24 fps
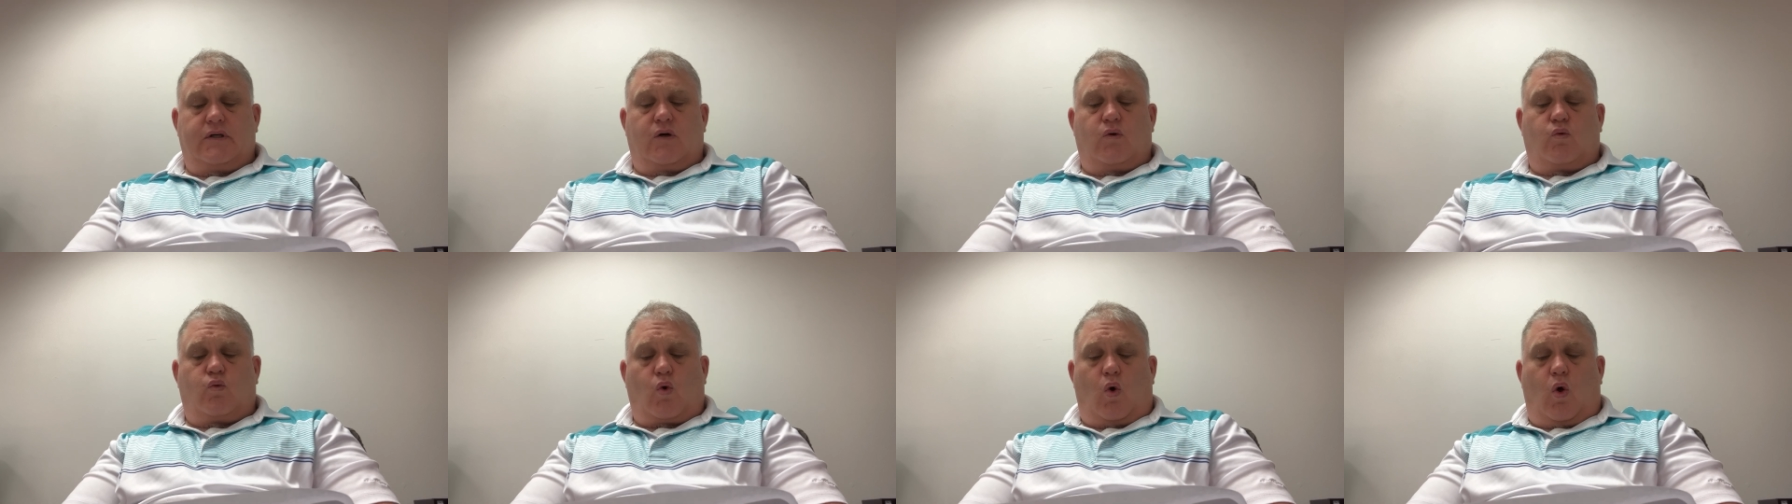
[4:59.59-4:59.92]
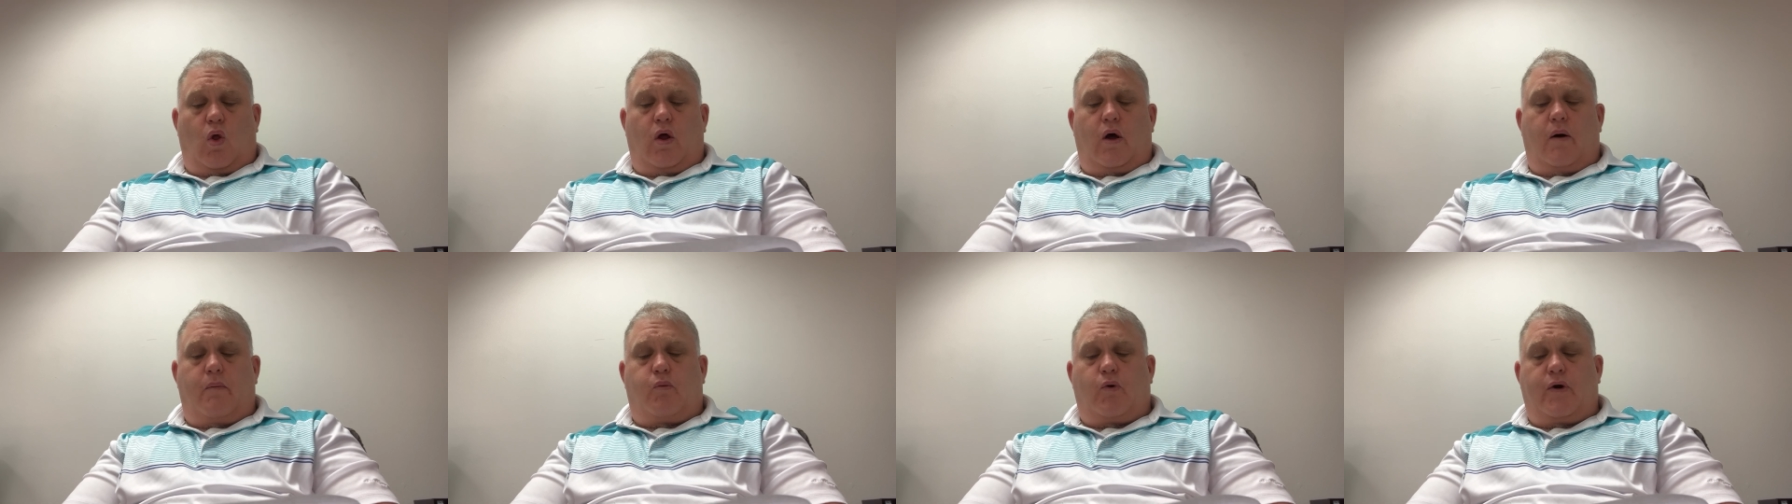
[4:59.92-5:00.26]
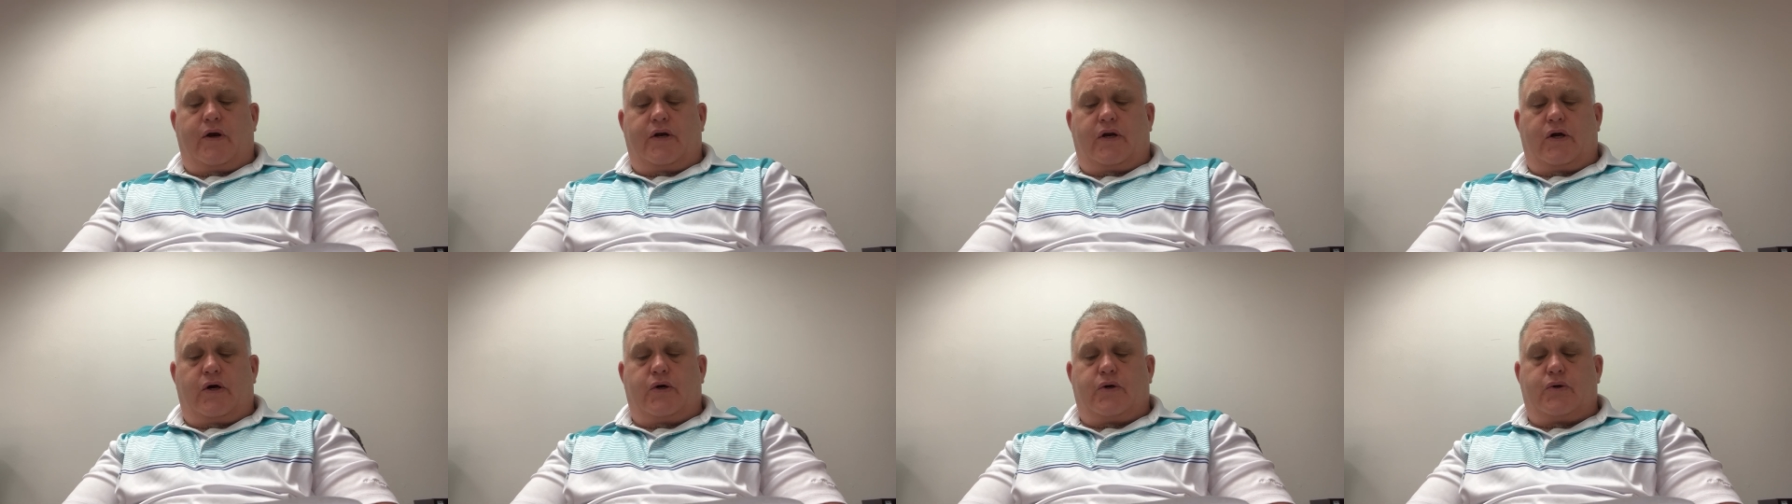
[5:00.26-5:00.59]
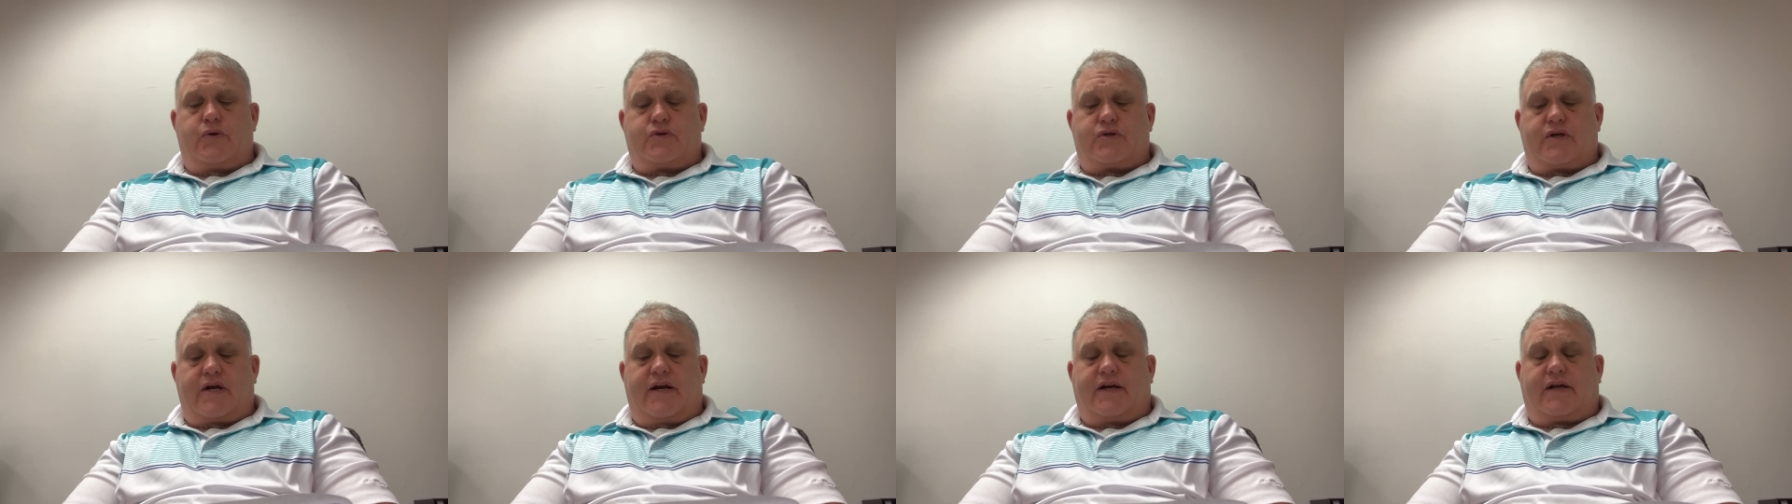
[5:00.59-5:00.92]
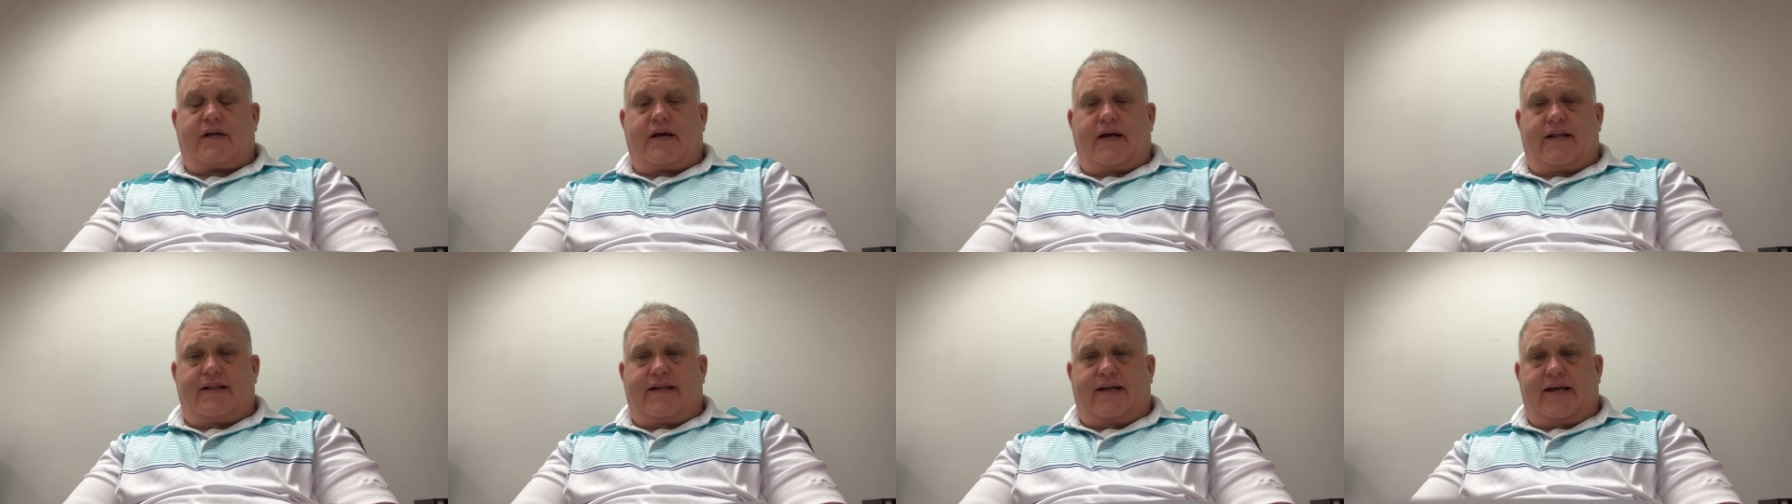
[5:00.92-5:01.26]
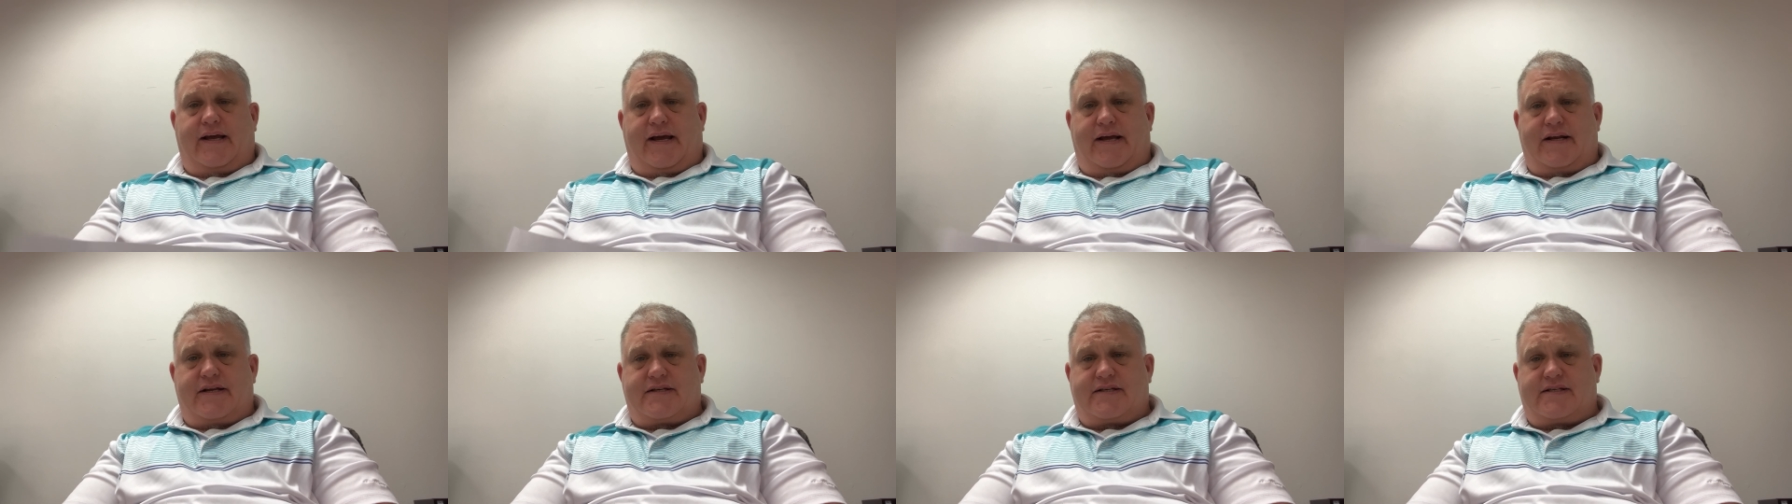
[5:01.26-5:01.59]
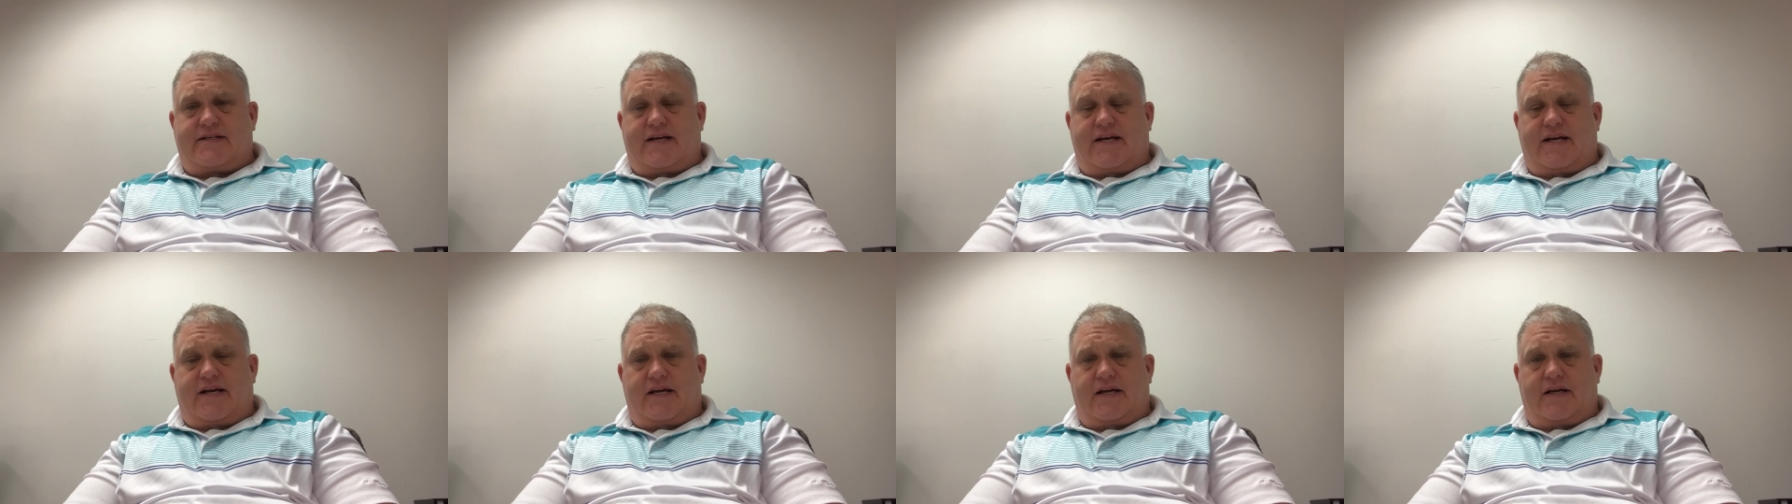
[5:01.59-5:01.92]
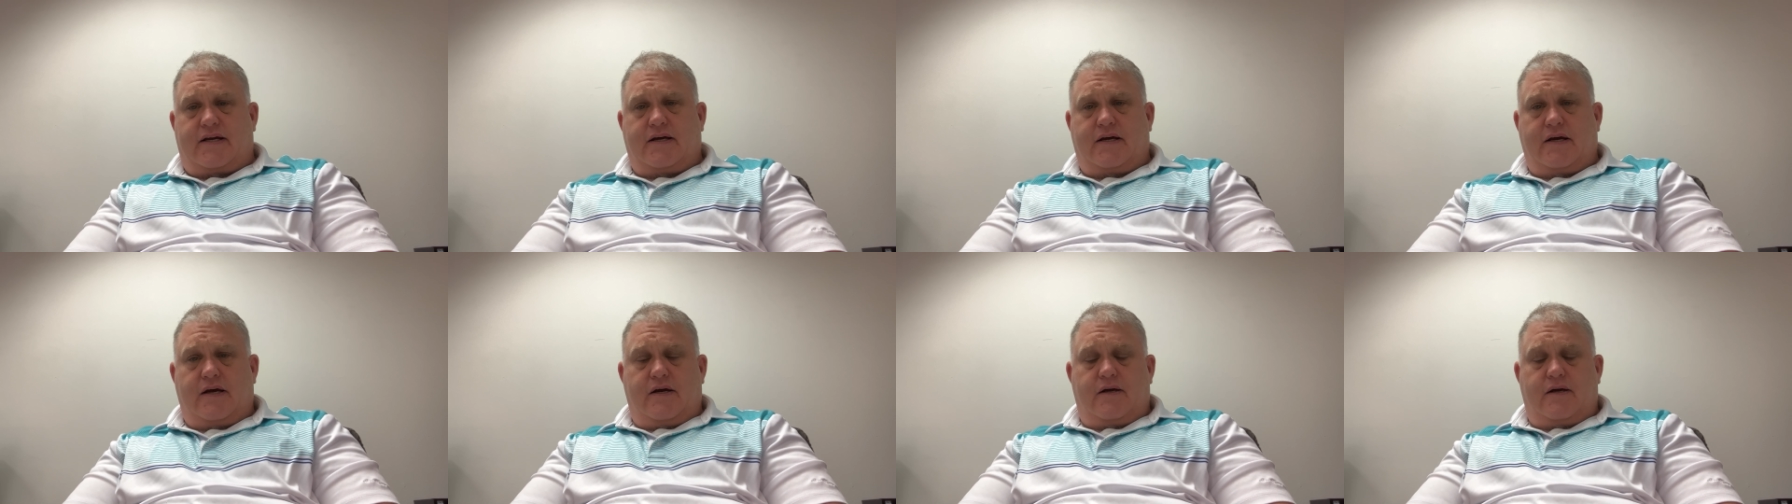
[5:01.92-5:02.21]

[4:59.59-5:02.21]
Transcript: roll up windows, and cut the AC.